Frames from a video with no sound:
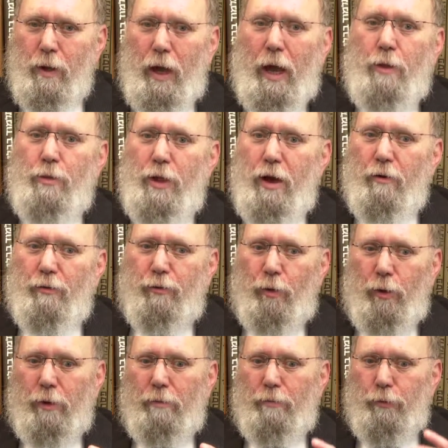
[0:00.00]
And
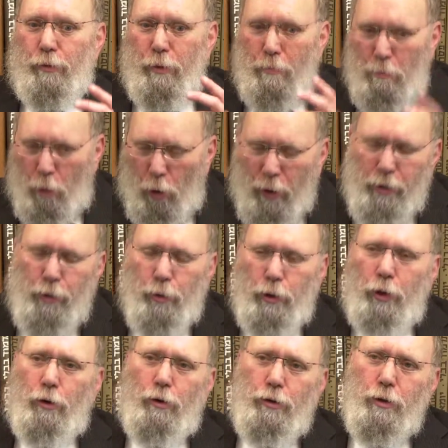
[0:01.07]
therefore, the more you
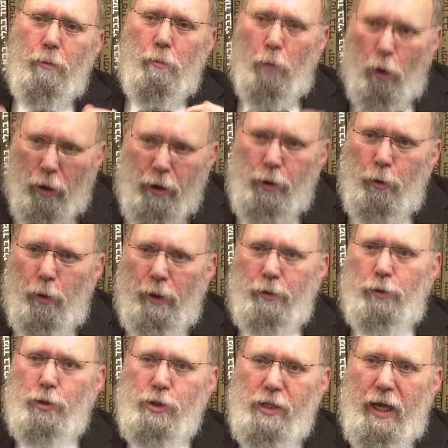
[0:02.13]
learn, the more you
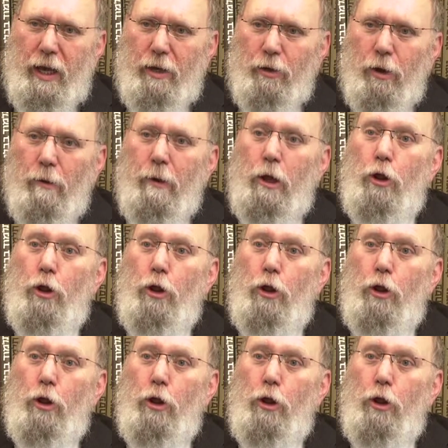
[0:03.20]
understand,